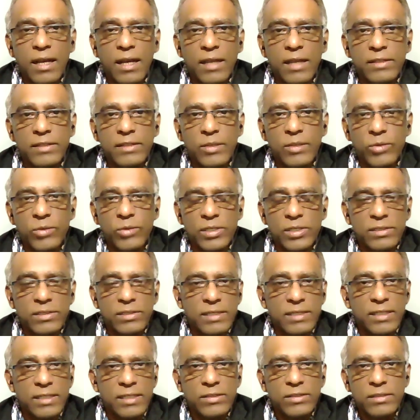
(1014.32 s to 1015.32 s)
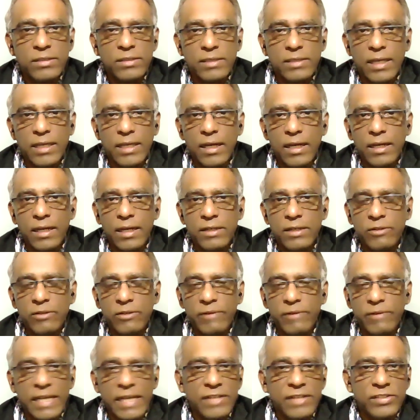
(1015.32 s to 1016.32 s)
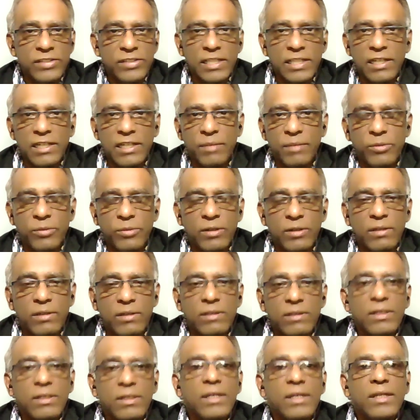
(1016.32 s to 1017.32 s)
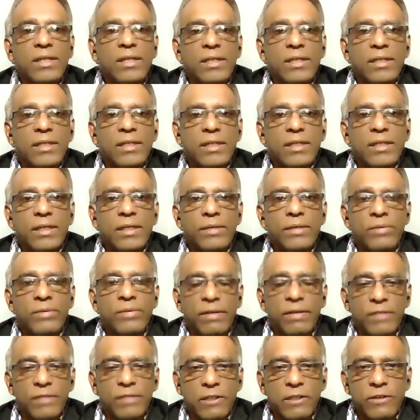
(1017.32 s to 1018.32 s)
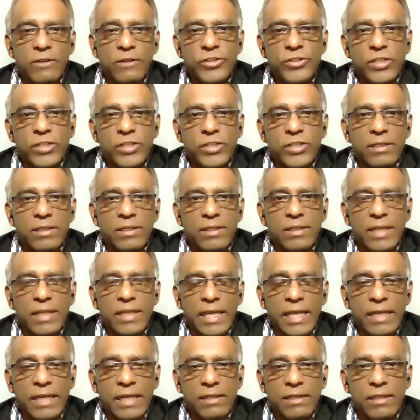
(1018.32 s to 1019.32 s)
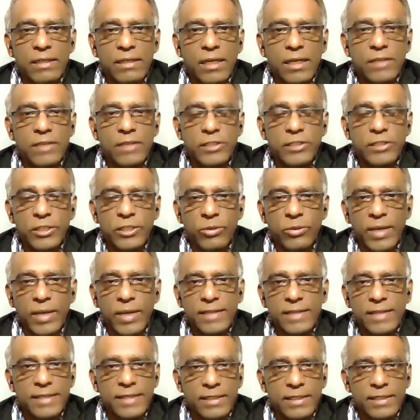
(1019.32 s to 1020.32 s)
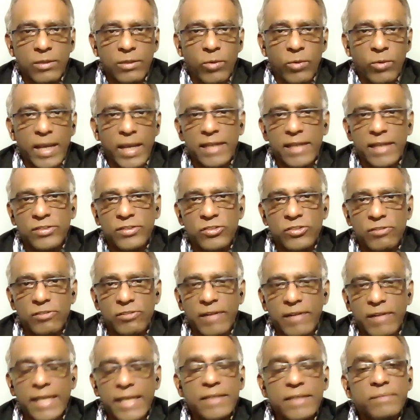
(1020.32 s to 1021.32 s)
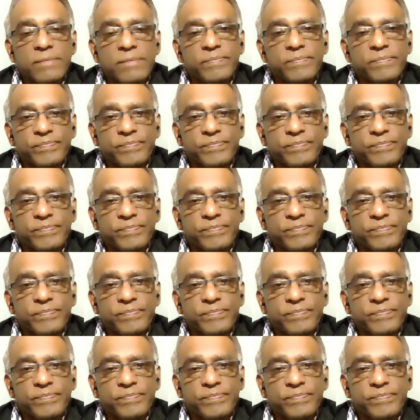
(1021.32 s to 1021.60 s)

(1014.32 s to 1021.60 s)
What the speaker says: there was this crazy liberal revolution in the US and the West, right?